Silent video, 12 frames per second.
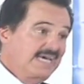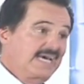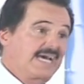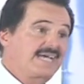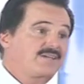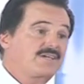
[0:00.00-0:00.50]

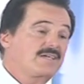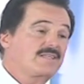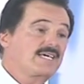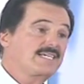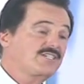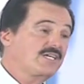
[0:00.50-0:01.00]
And
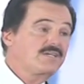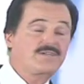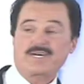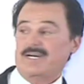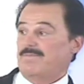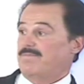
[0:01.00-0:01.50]
they said,
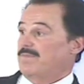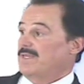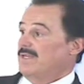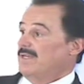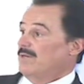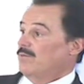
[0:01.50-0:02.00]

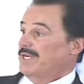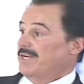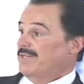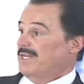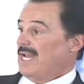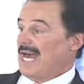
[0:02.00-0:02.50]
we are
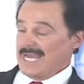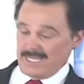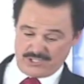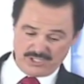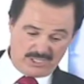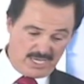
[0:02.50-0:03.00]
the
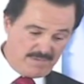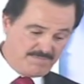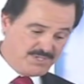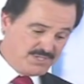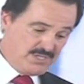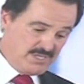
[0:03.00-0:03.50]
Lions
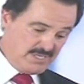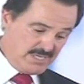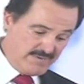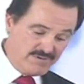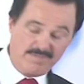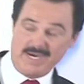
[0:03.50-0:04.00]
Clubs
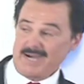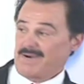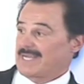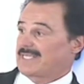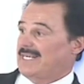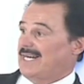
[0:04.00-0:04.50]
of
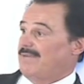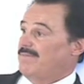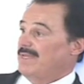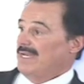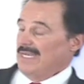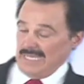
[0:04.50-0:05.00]
America.
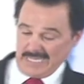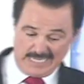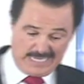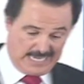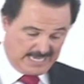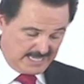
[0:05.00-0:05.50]

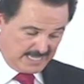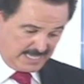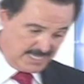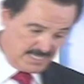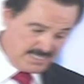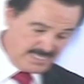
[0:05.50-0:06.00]

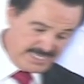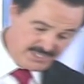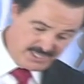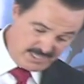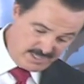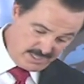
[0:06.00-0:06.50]
They
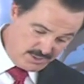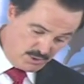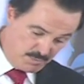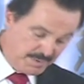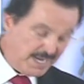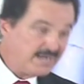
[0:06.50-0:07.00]
said, are you
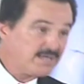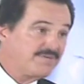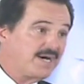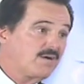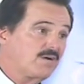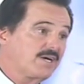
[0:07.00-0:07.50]
part of
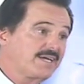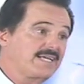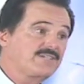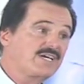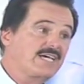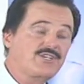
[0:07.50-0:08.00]
our
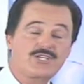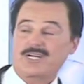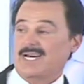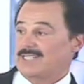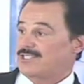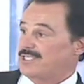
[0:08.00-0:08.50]
organization?
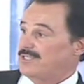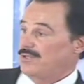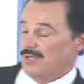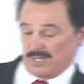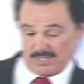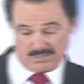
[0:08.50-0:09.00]
I said,
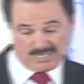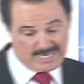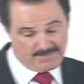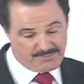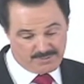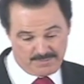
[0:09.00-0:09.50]
no,
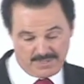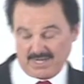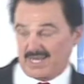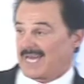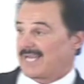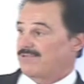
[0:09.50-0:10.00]
I'm from the
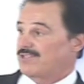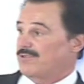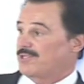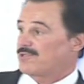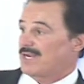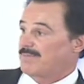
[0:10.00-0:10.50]
Lions of
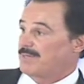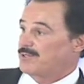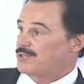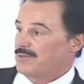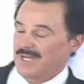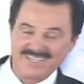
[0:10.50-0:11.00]
the tribe of
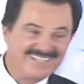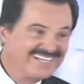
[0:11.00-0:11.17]
Judah.